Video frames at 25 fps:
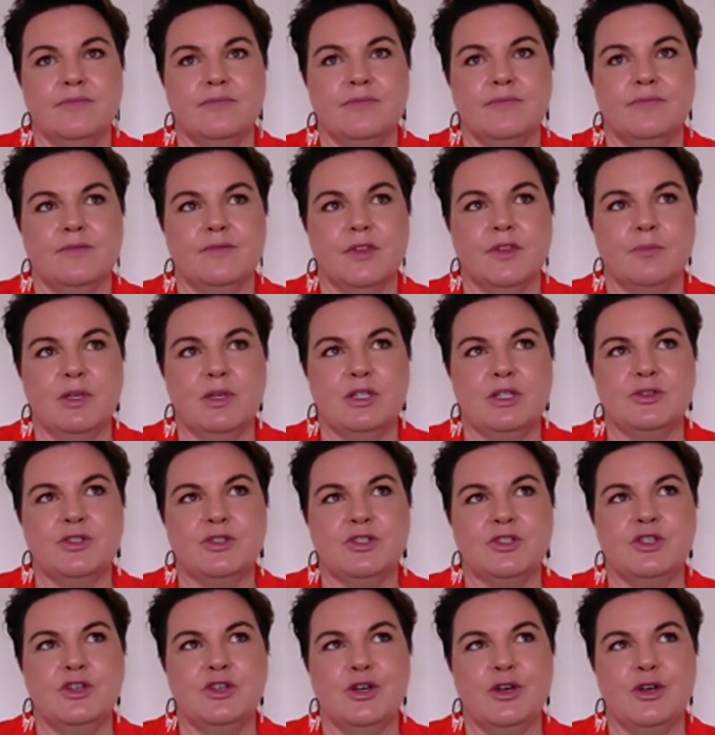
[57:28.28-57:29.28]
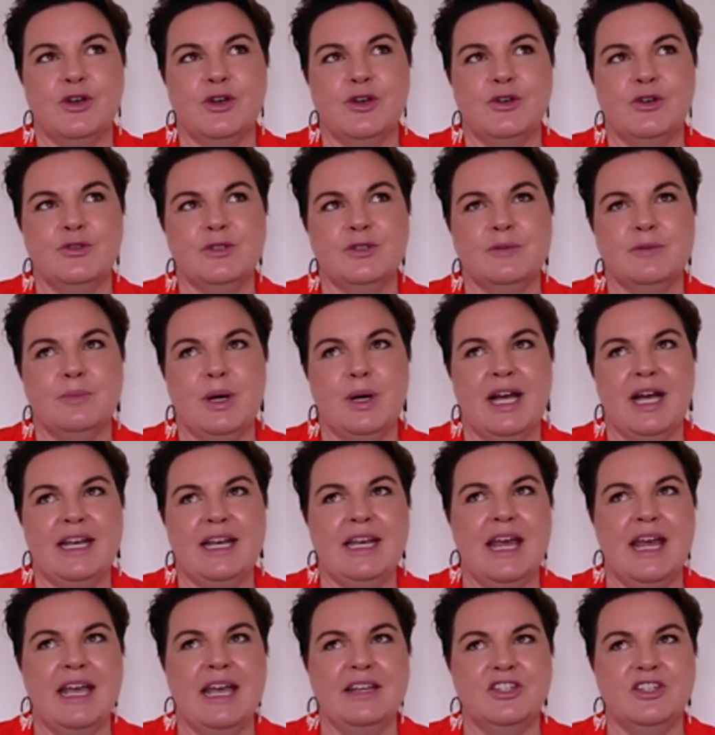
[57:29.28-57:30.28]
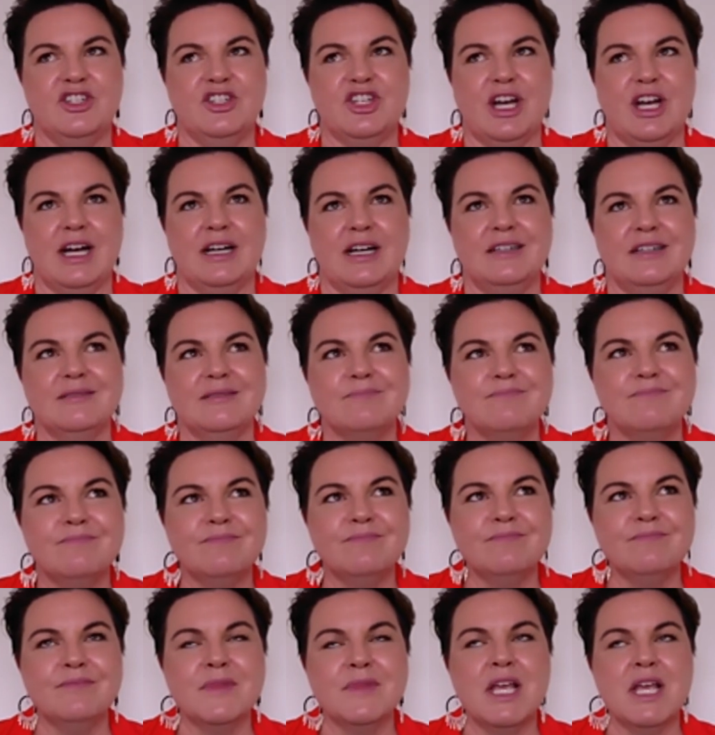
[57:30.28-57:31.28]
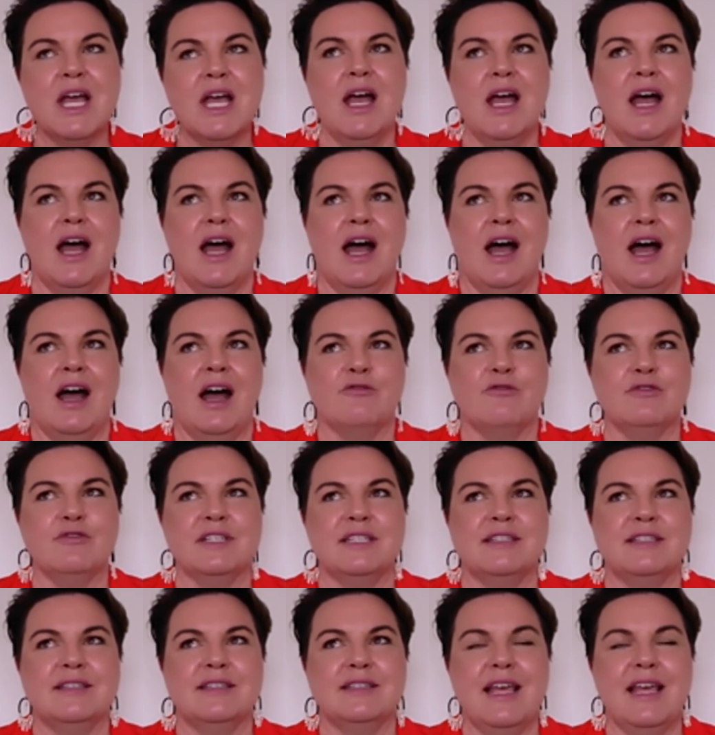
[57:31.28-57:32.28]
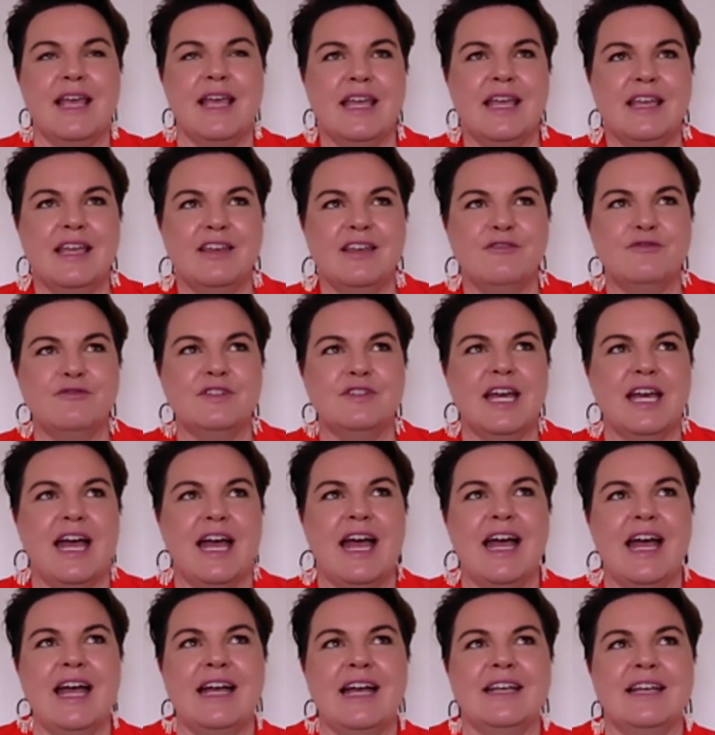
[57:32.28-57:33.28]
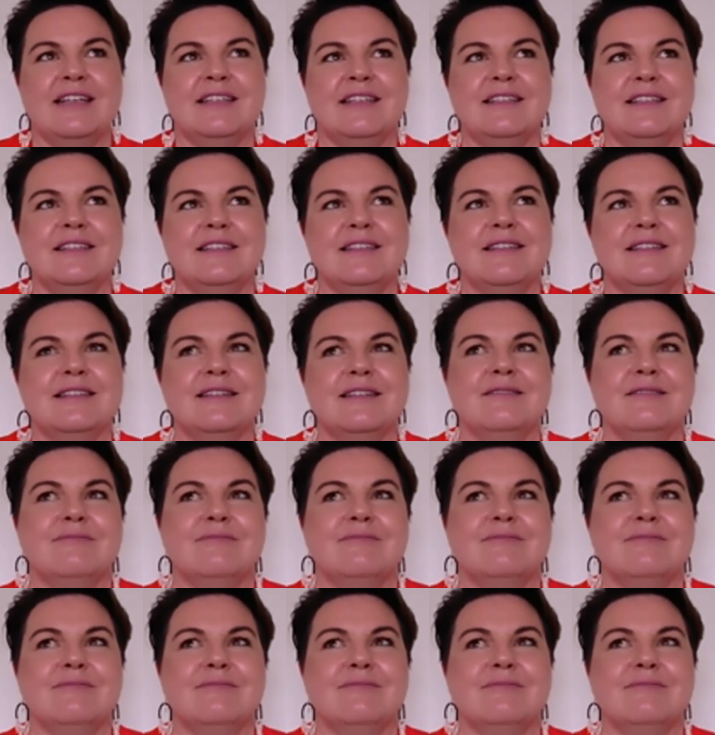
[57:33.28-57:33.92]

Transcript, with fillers: because girls by nature are received as